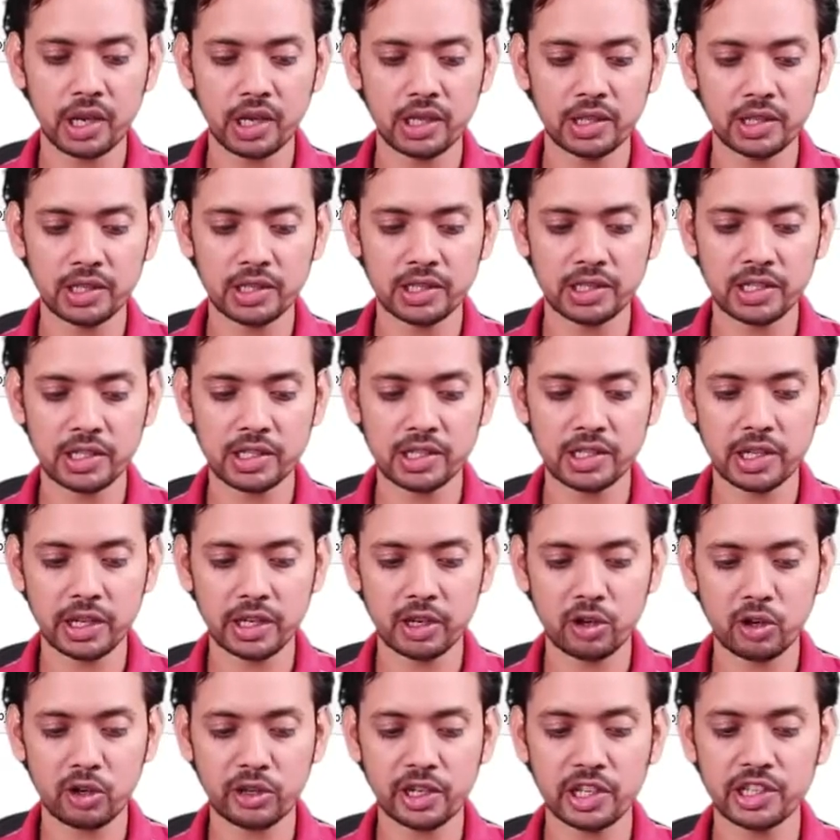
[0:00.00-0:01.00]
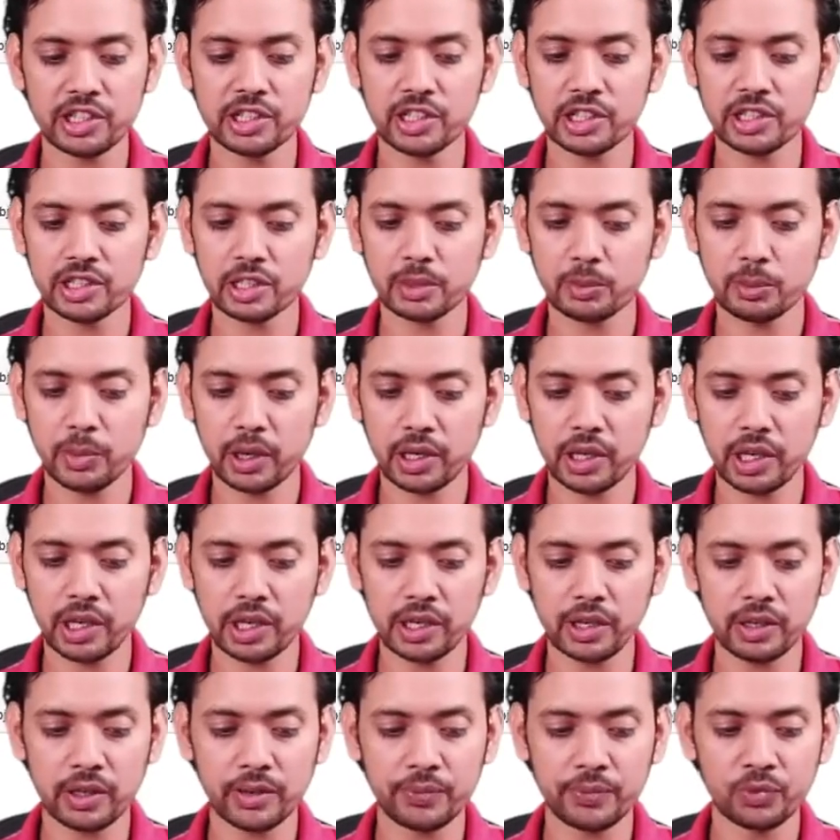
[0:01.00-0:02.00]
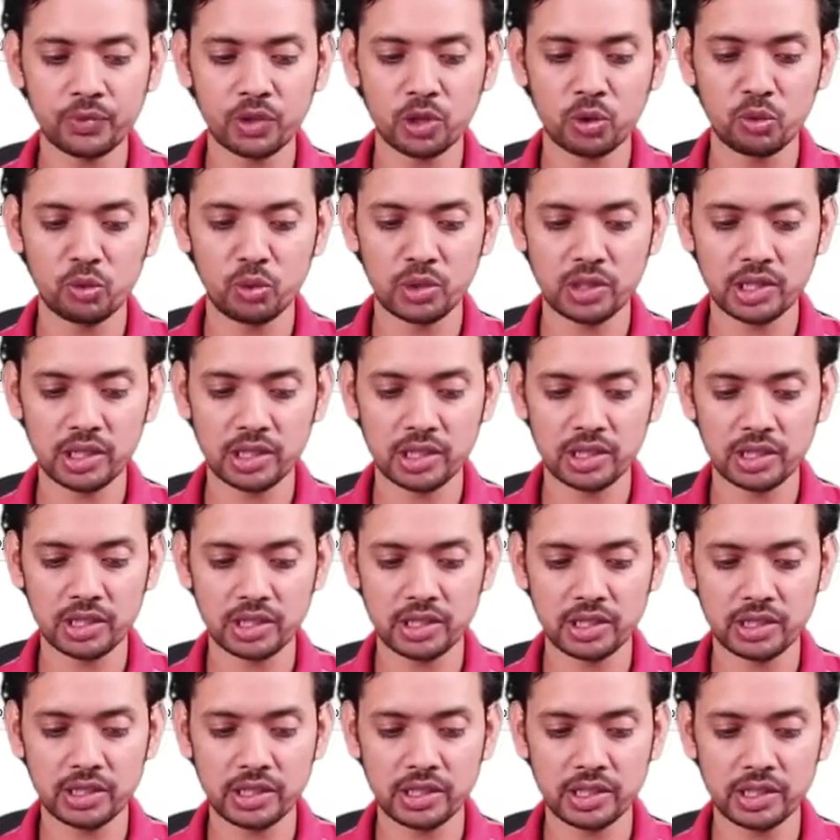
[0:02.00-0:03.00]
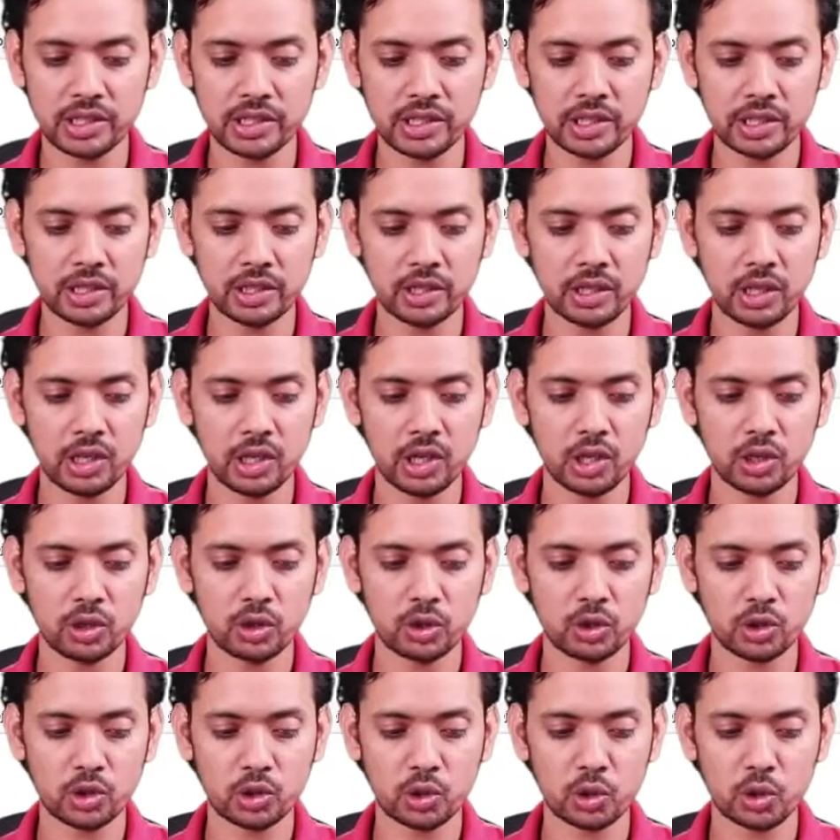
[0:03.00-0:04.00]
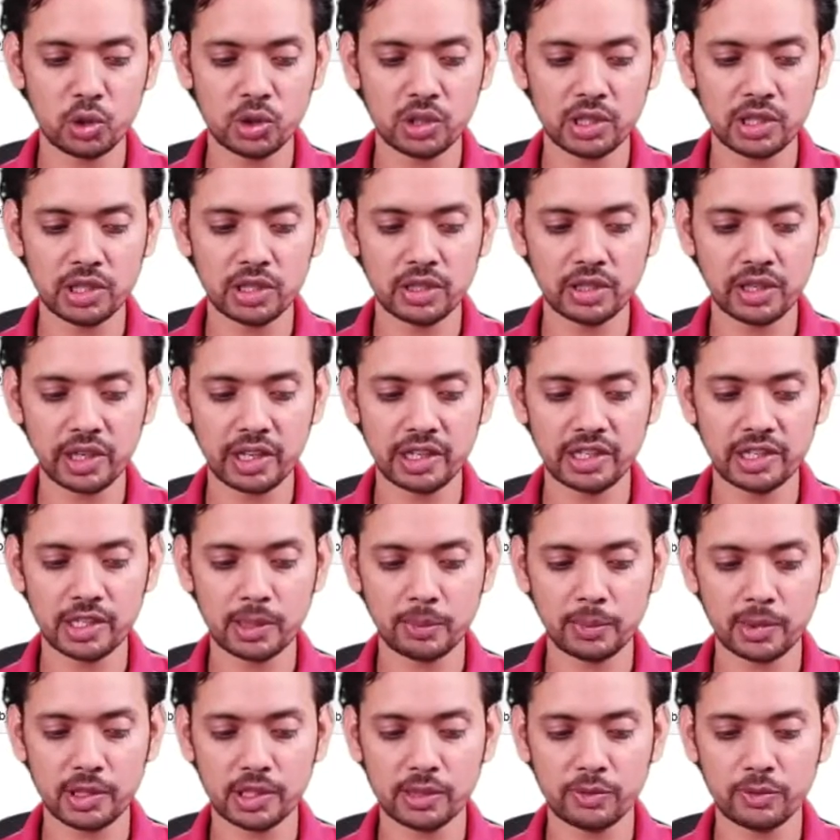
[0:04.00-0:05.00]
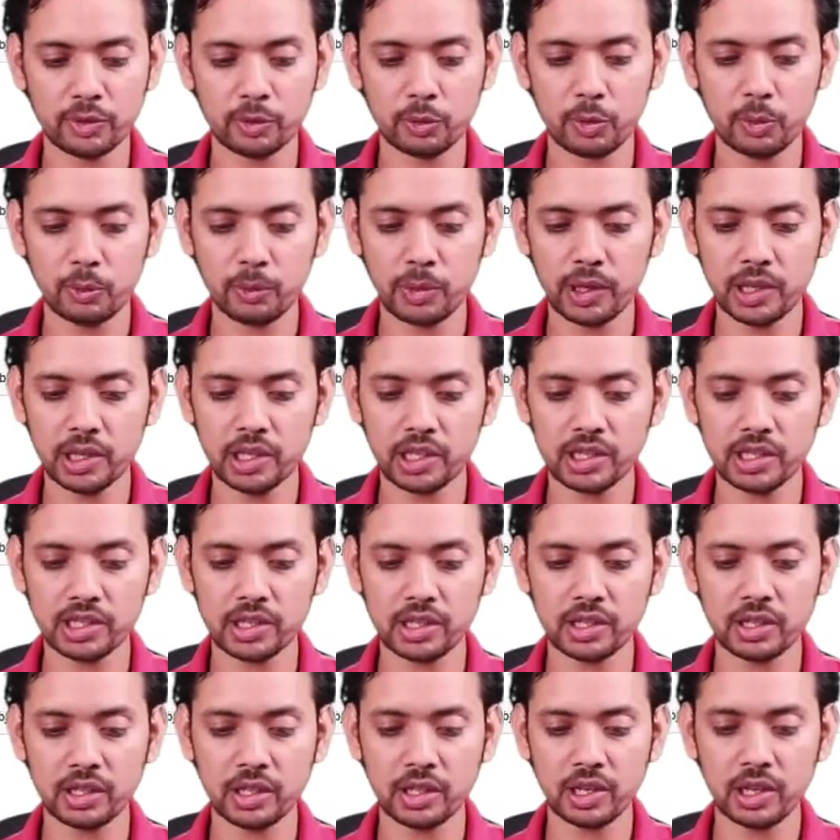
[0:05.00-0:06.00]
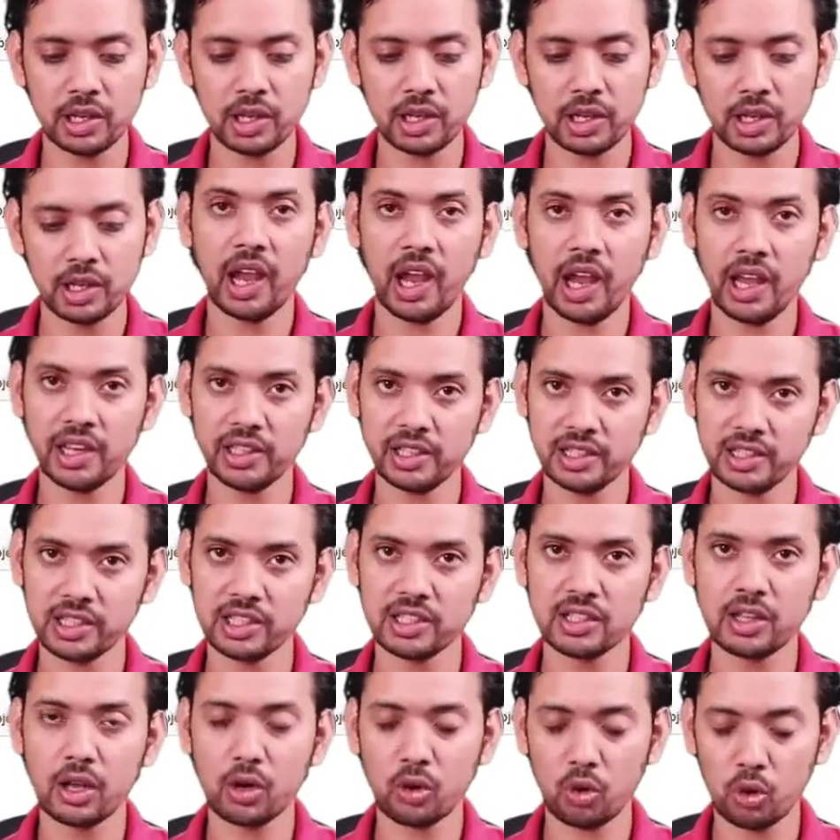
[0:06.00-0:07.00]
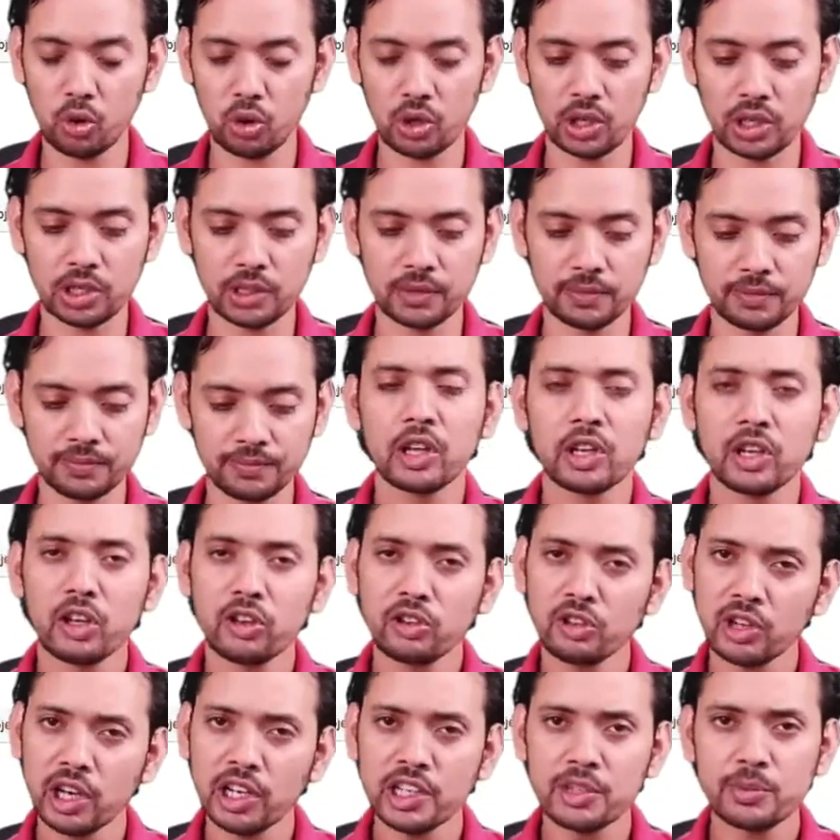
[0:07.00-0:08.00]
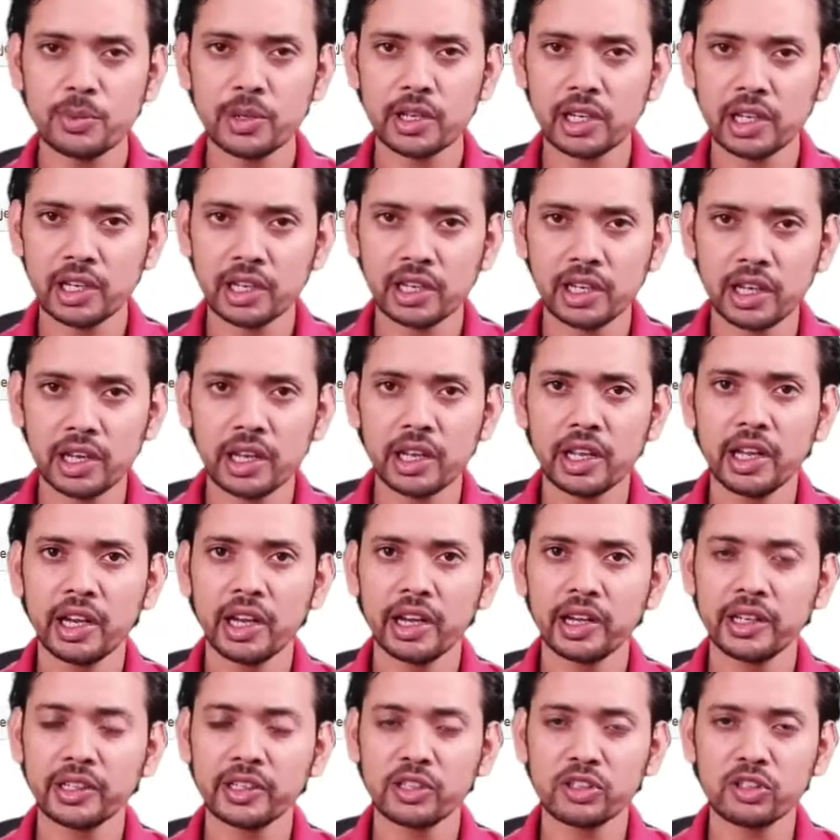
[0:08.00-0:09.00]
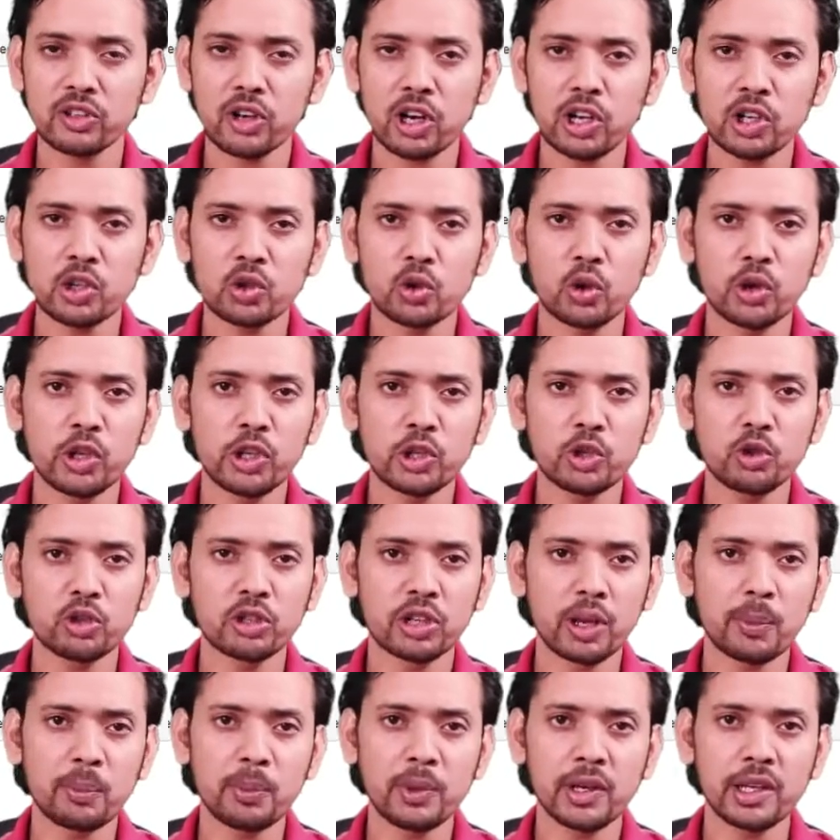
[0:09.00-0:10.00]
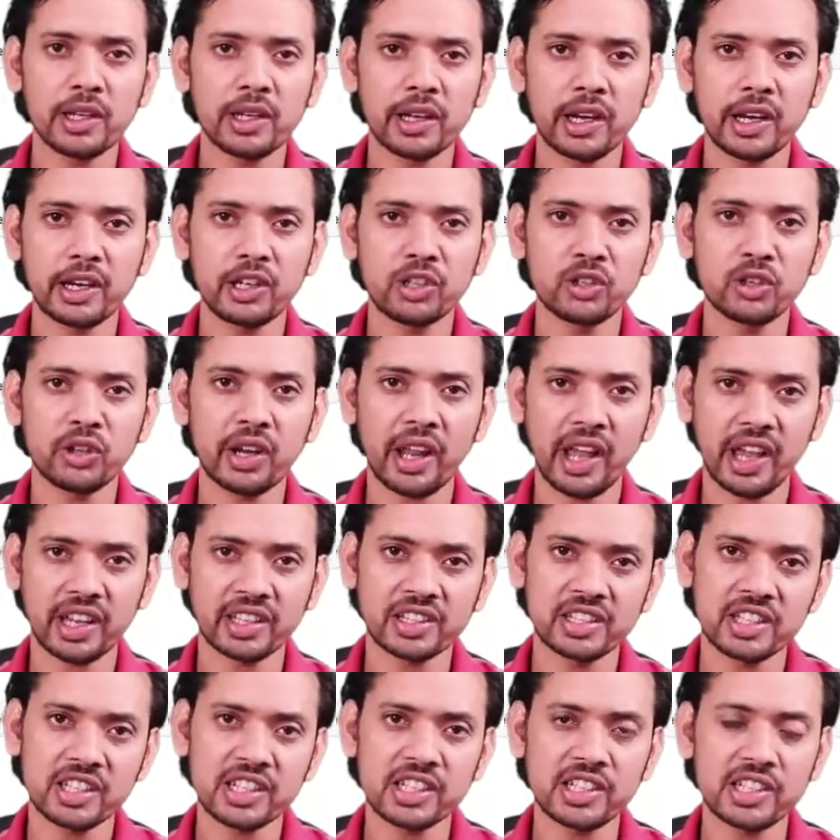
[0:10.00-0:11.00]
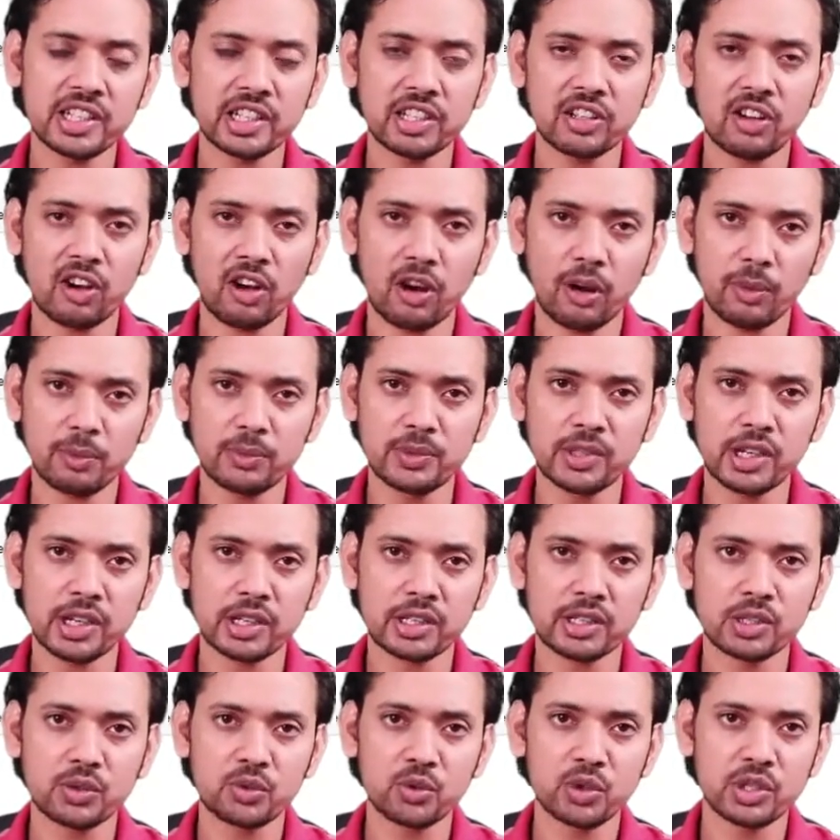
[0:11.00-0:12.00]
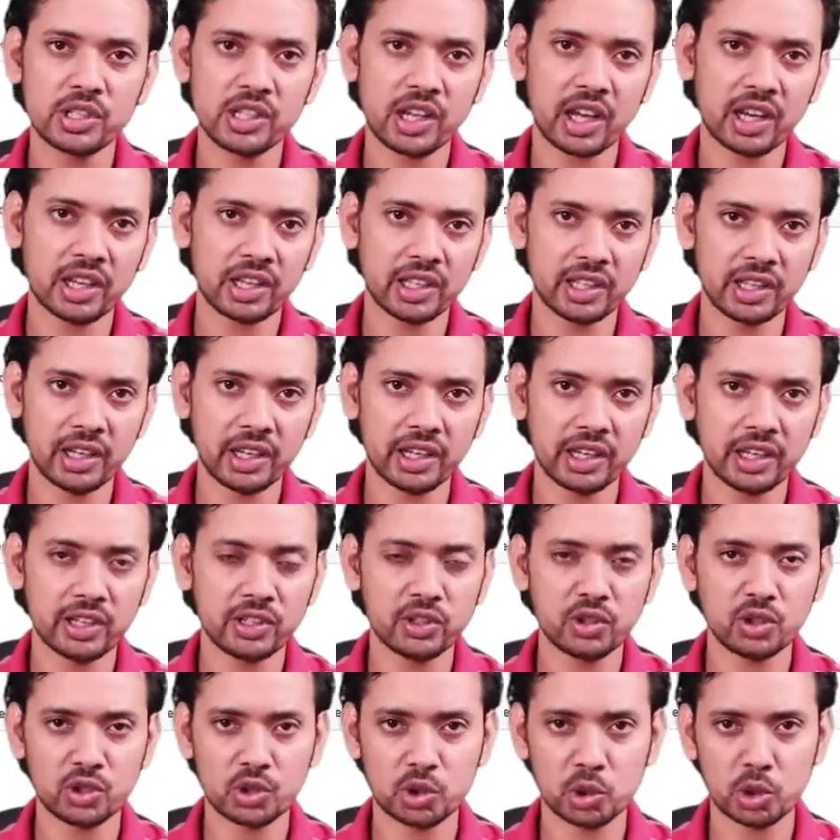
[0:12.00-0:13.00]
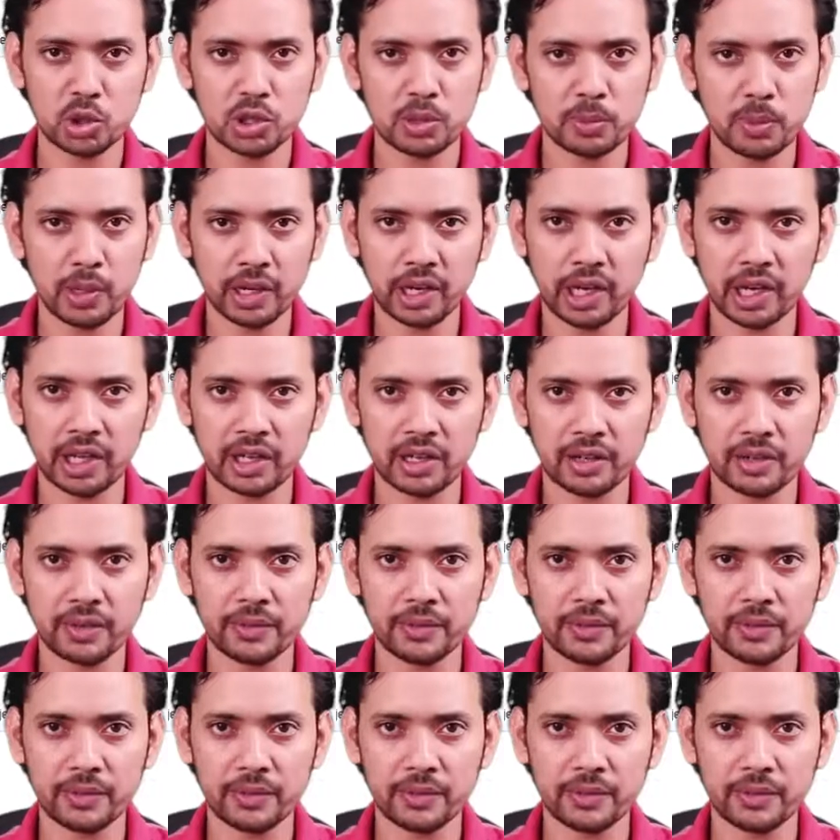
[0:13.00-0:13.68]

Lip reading: This is your destination bucket, which is in this region. Your source is in Asia Pacific Mumbai region, and this is the role. Now let's be clear, it's not going to replicate your existing objects which are there in your source bucket.